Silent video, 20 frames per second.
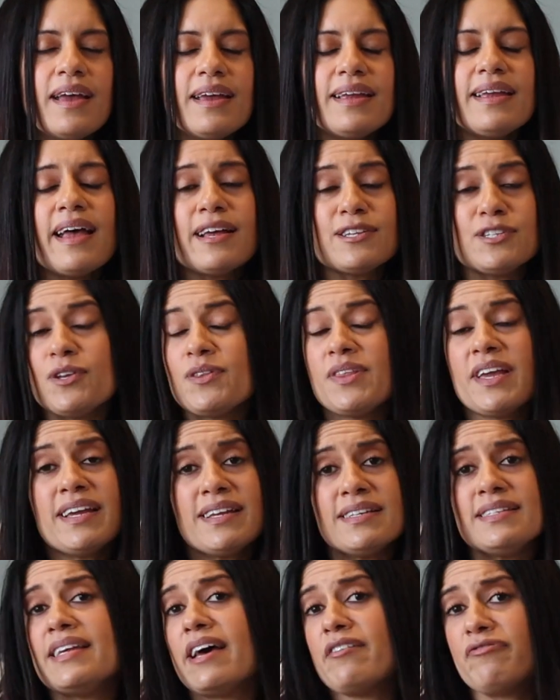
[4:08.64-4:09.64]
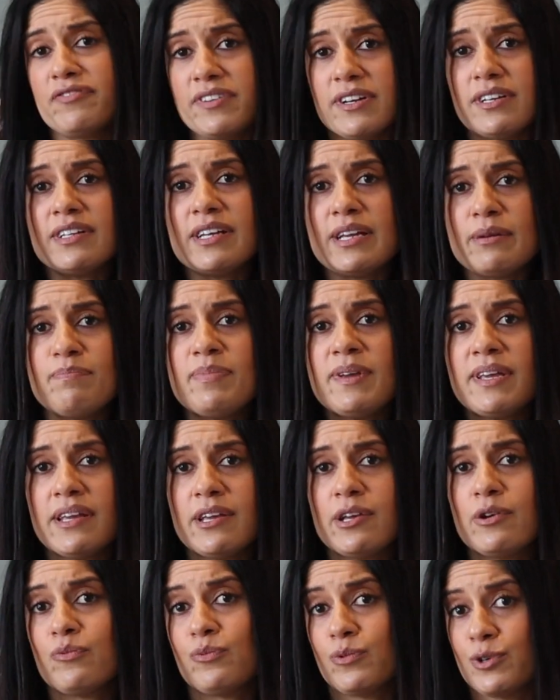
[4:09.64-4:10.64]
Yeah, so they can definitely
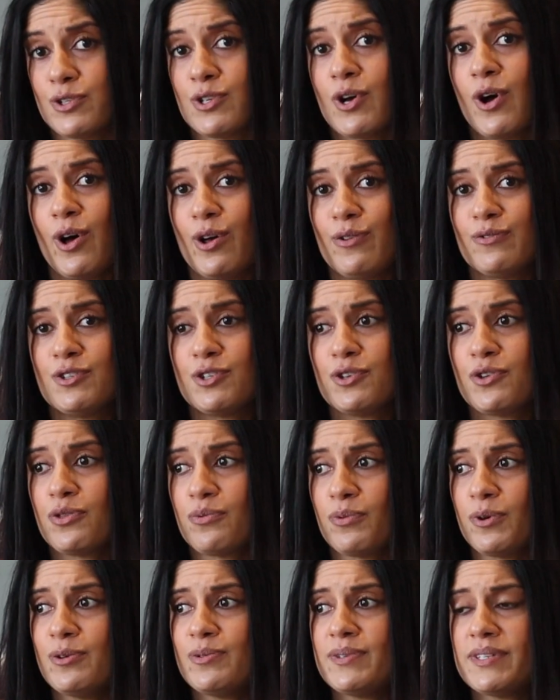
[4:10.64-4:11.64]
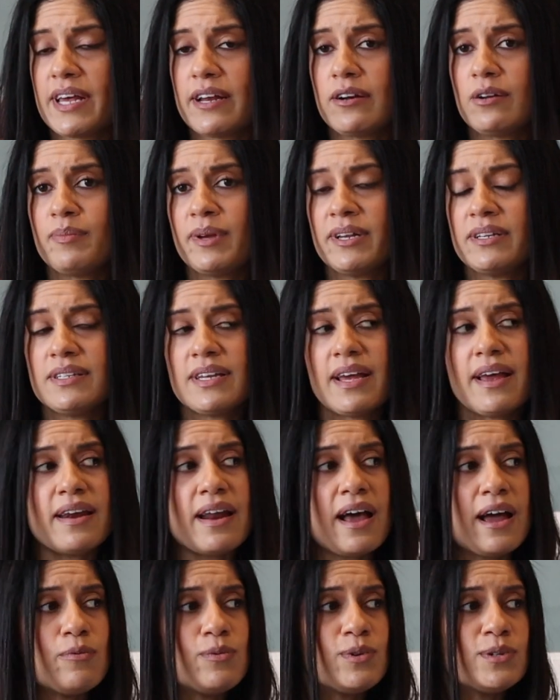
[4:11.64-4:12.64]
be resolved through settlement, and
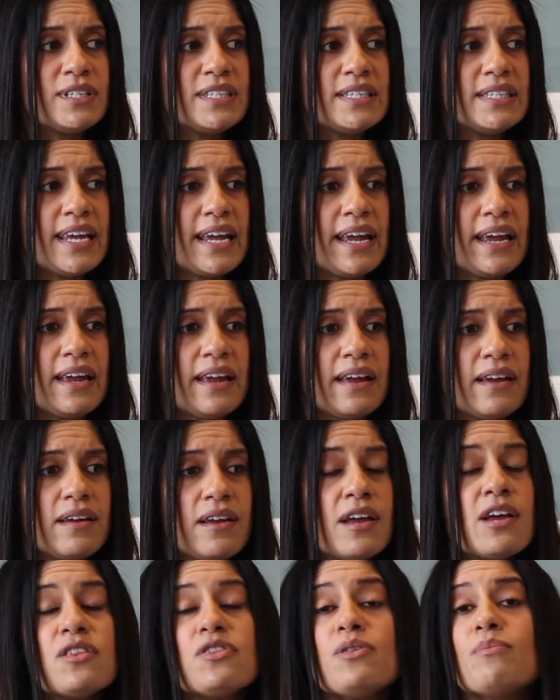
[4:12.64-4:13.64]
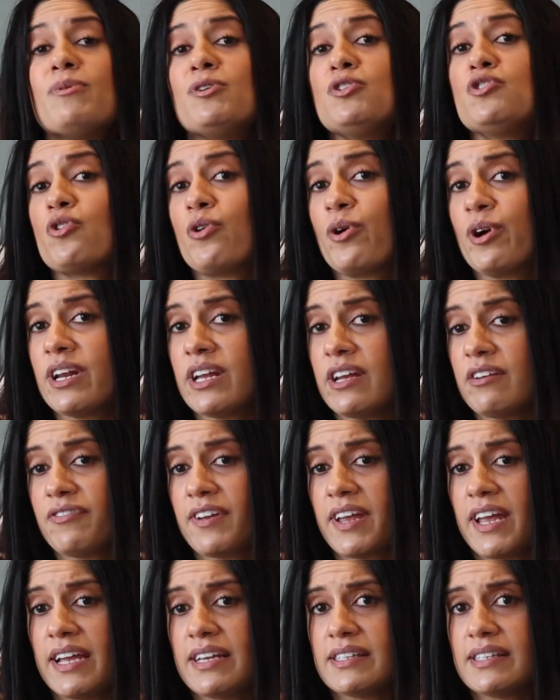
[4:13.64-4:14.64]
I will say the majority of
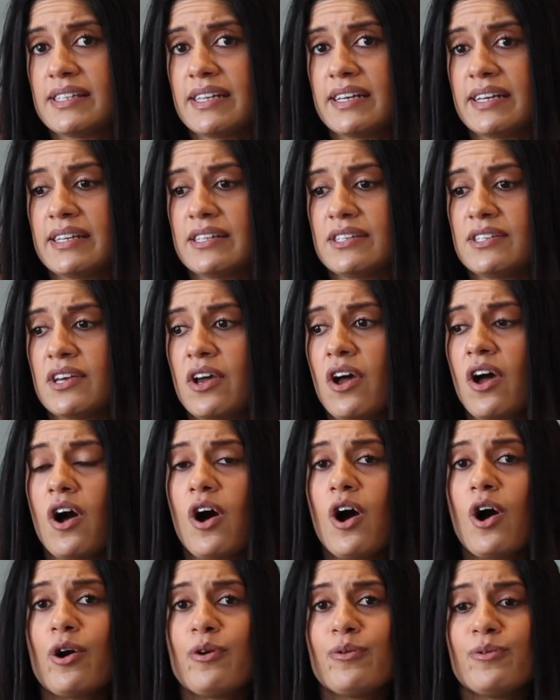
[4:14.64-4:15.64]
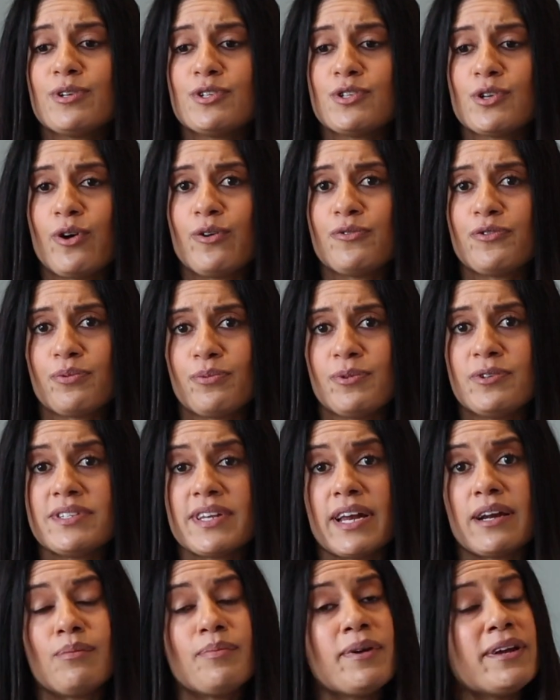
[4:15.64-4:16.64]
cases are resolved through
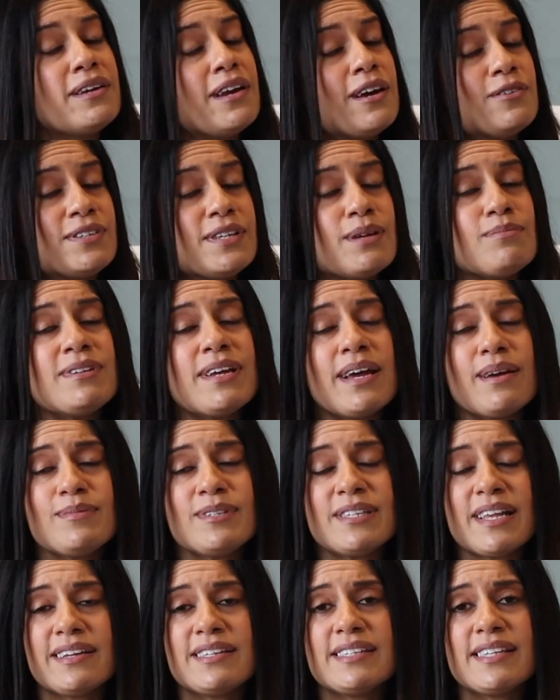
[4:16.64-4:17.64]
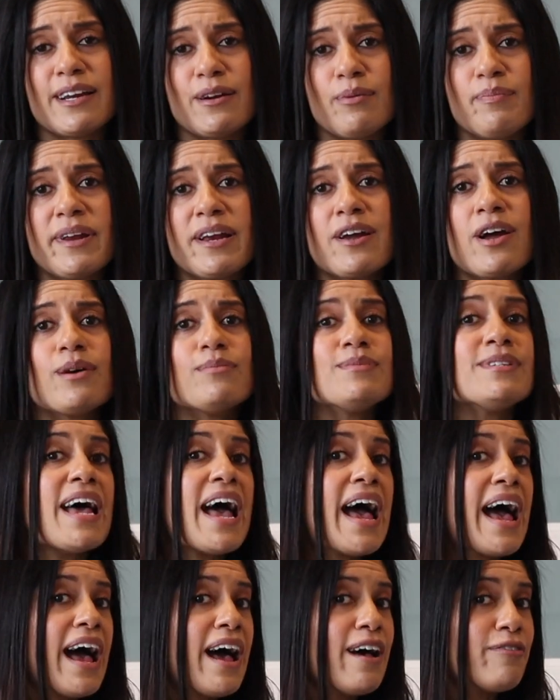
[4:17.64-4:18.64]
settlement. Now, sometimes that settlement comes
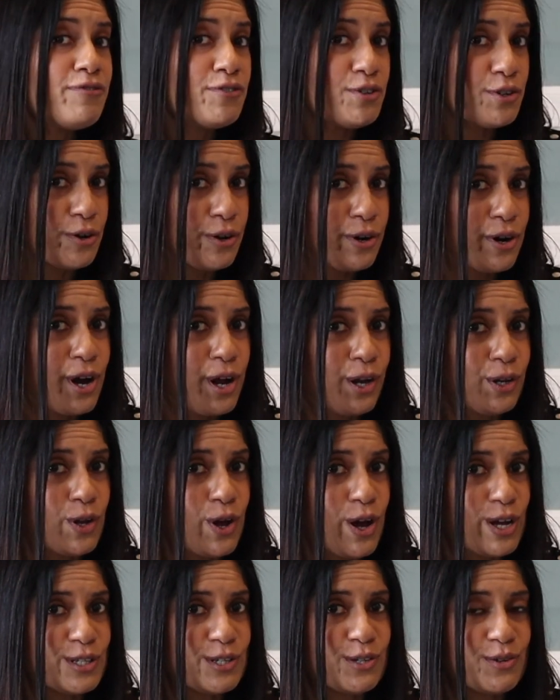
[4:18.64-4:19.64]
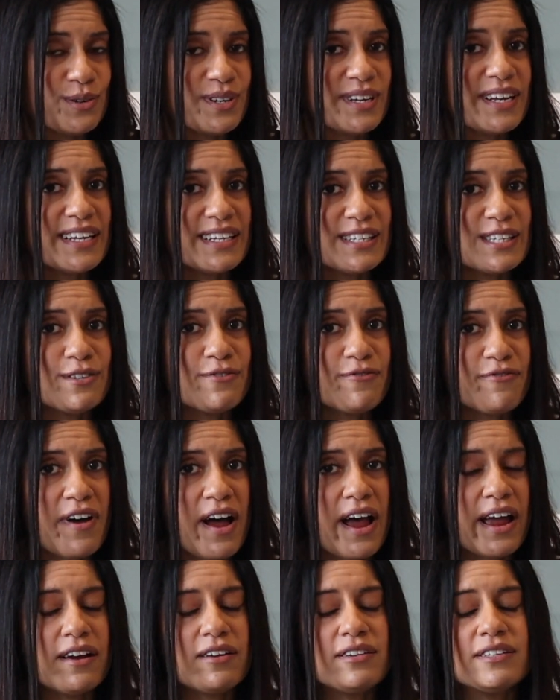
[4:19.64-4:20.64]
after a lawsuit is
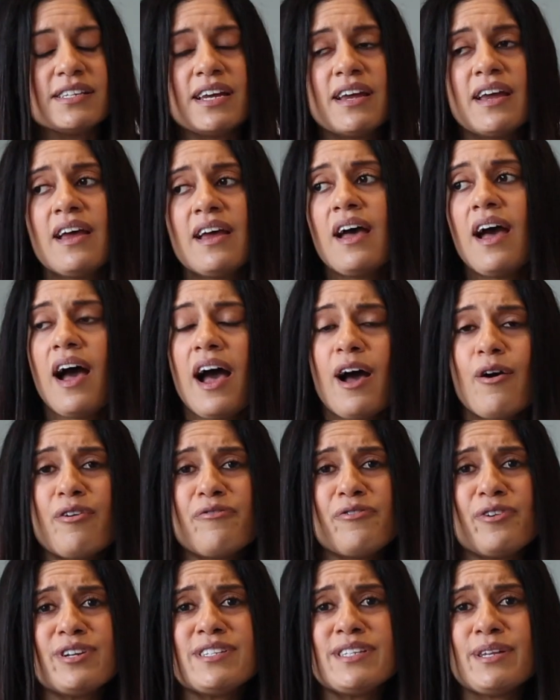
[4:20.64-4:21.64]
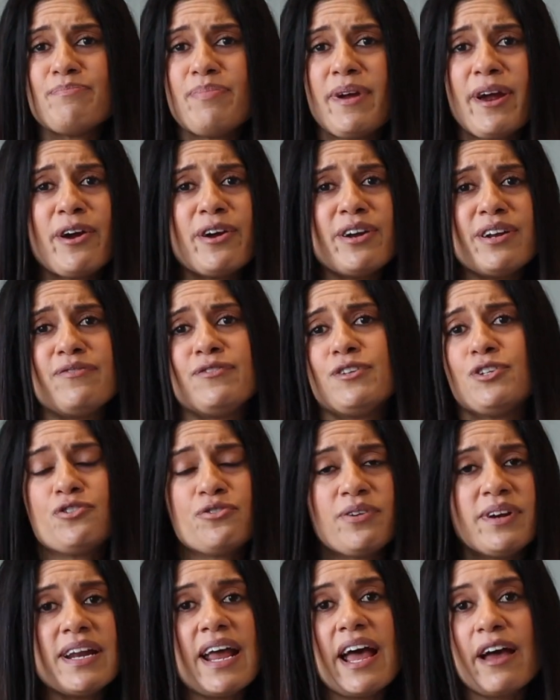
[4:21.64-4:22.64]
filed. However, it's imperative to
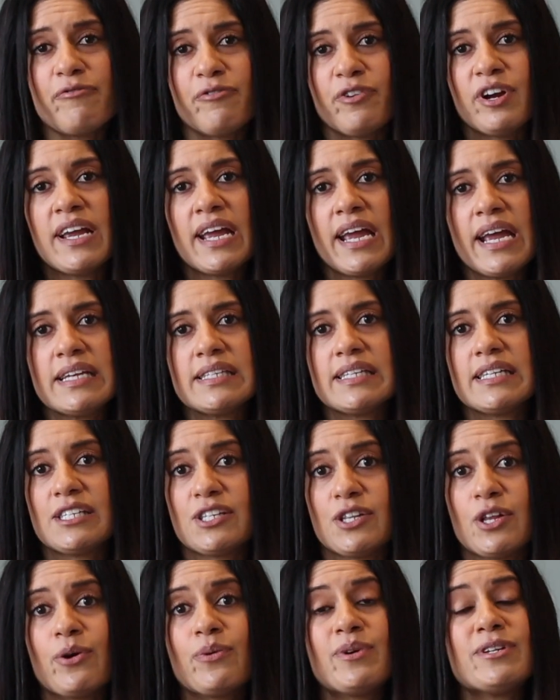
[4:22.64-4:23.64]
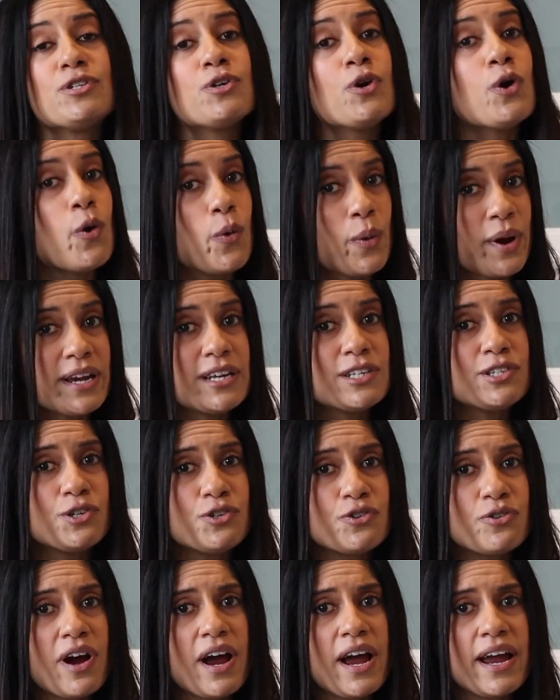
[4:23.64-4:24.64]
treat every case as though it's going to
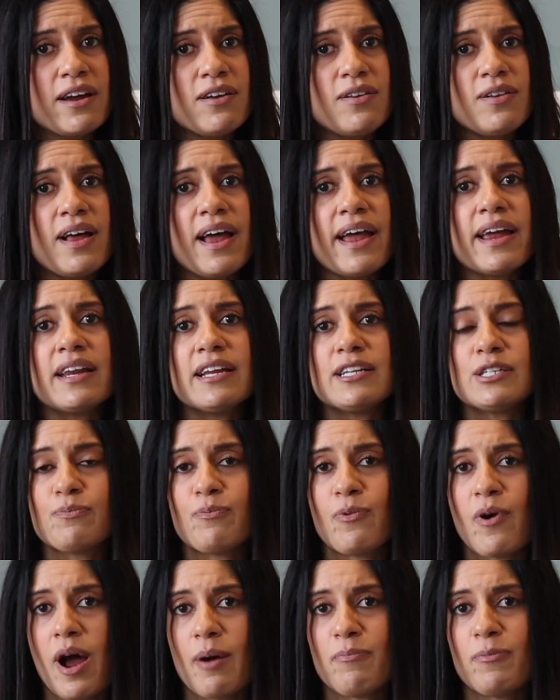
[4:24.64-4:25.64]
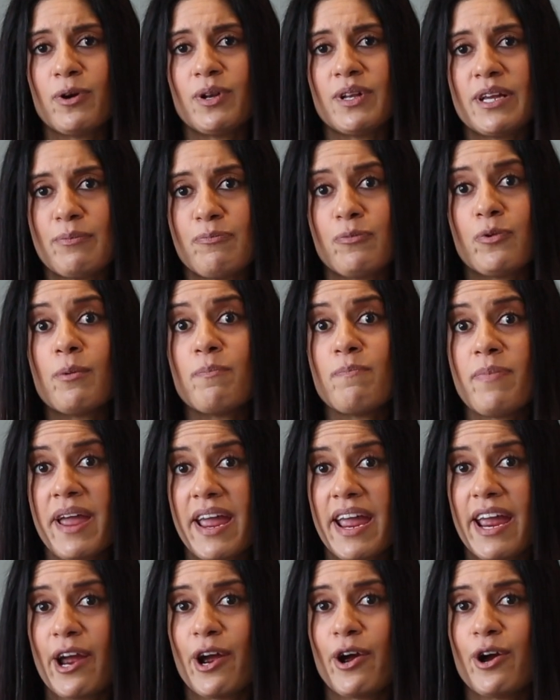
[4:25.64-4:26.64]
trial and it's properly
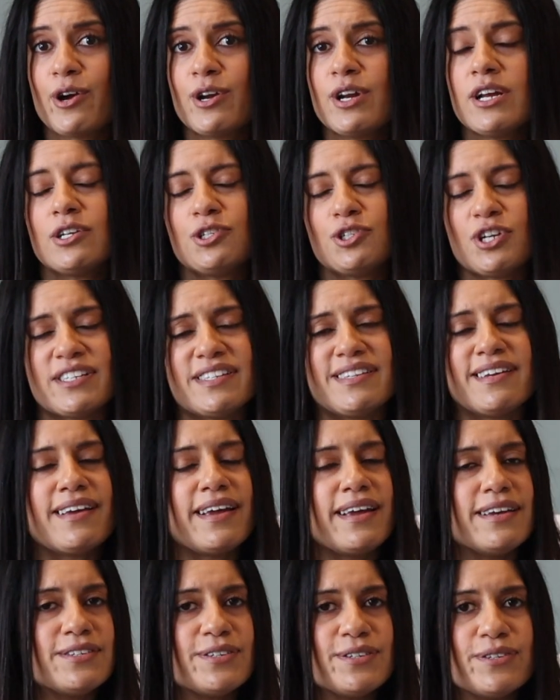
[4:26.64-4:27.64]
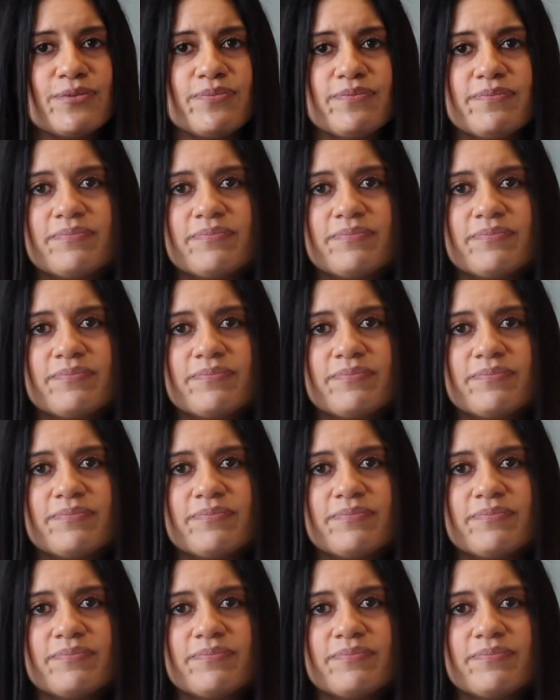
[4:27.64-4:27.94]
prepared just in case.